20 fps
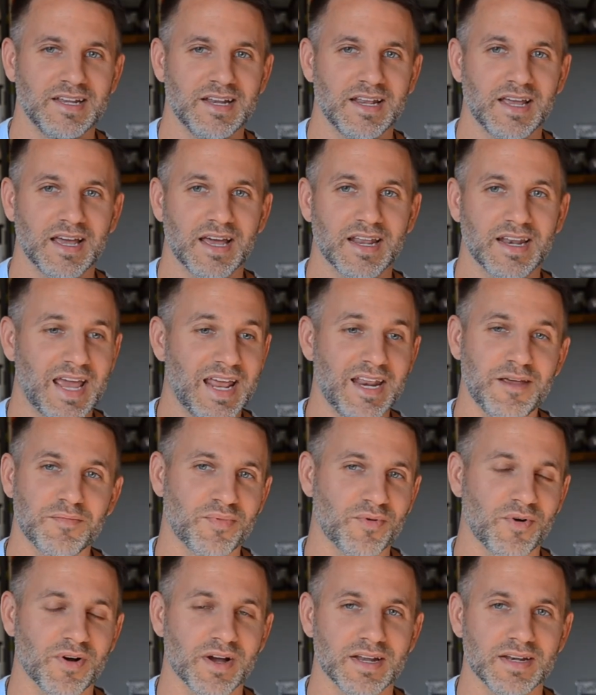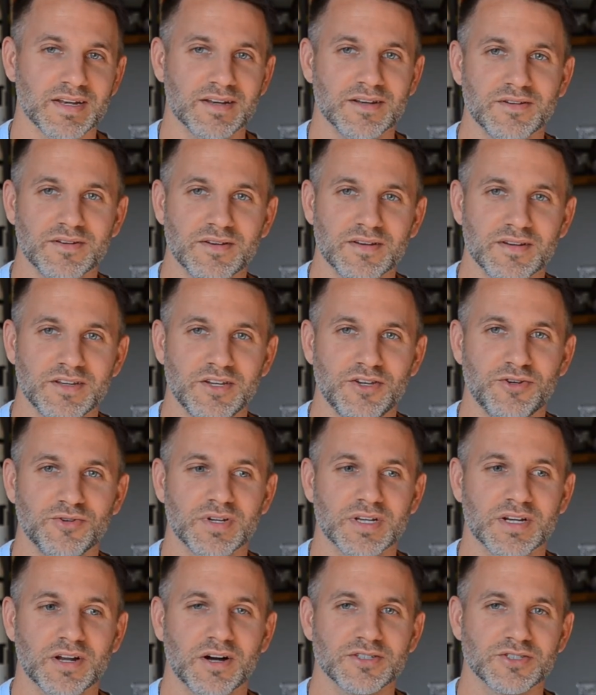at any point, you
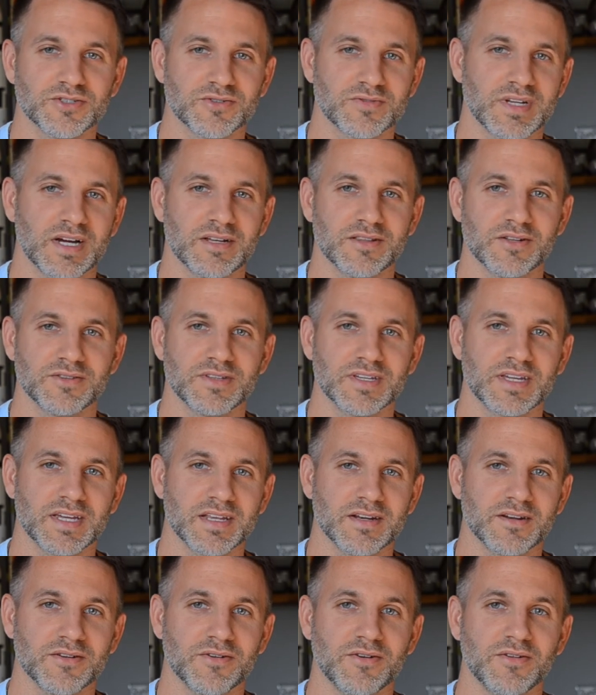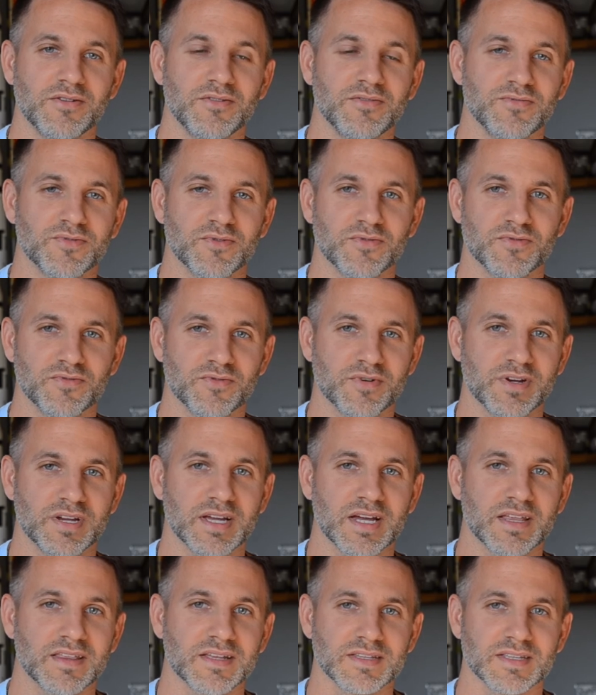can also download the Kindle for free.
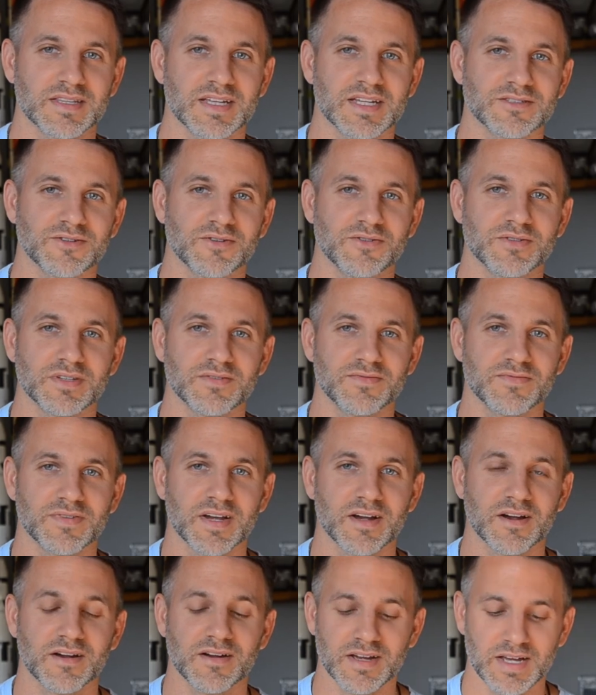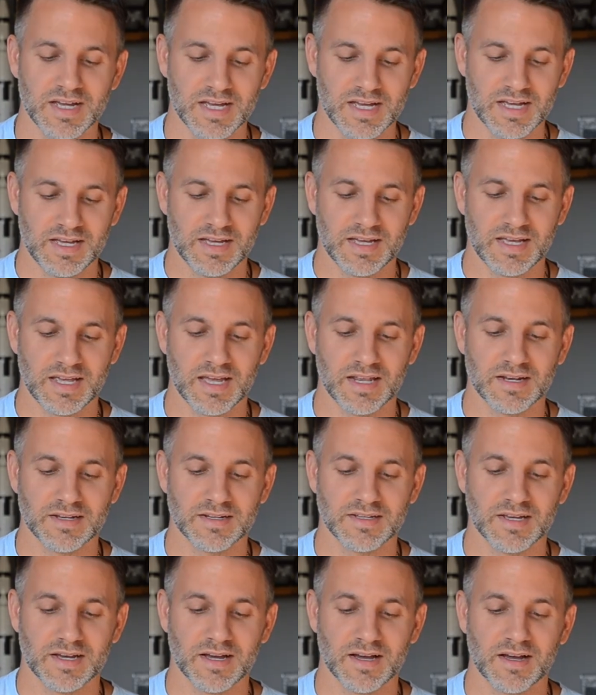I think that that's only fair,
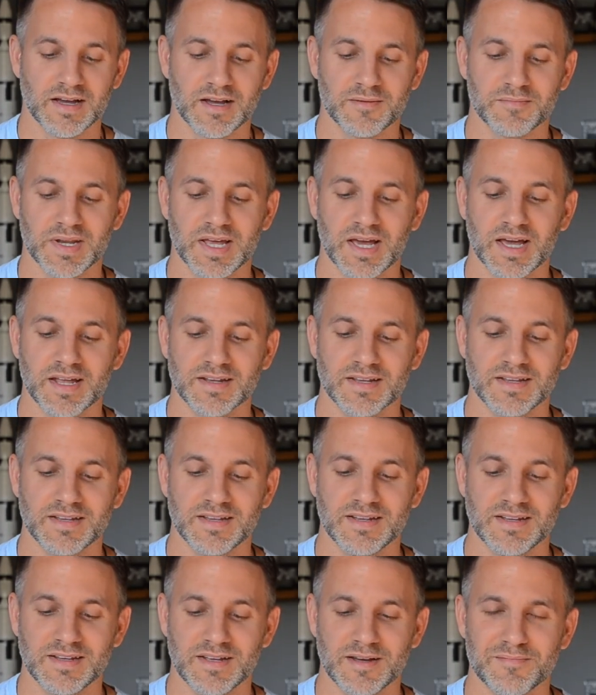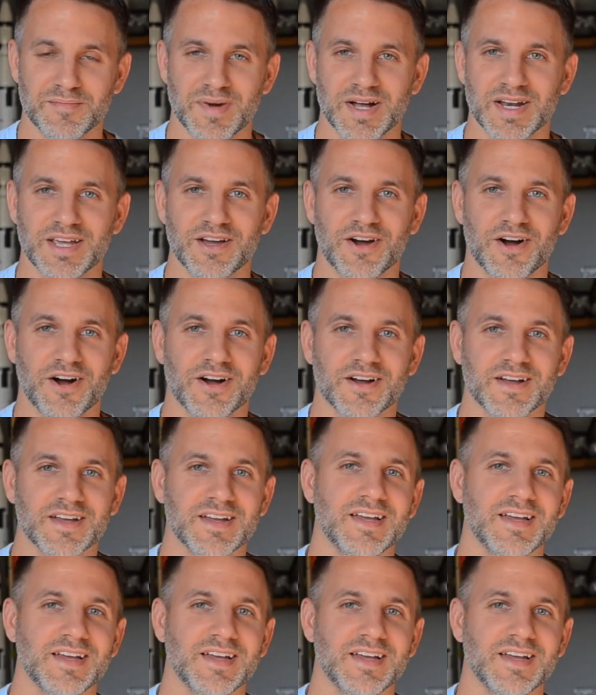and I'm not a money hog,